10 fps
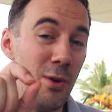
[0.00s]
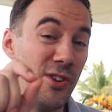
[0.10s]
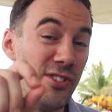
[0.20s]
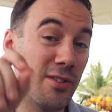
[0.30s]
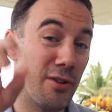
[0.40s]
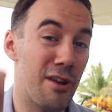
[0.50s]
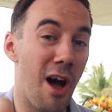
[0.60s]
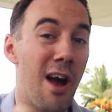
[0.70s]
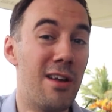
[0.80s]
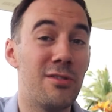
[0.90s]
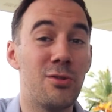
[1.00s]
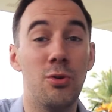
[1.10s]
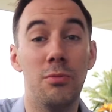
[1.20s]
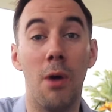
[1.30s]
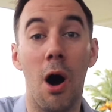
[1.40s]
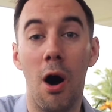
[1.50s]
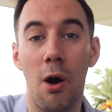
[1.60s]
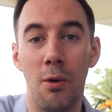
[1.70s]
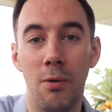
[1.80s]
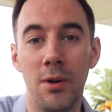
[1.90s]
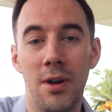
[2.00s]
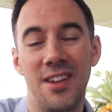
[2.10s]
which is on an island called Bohol,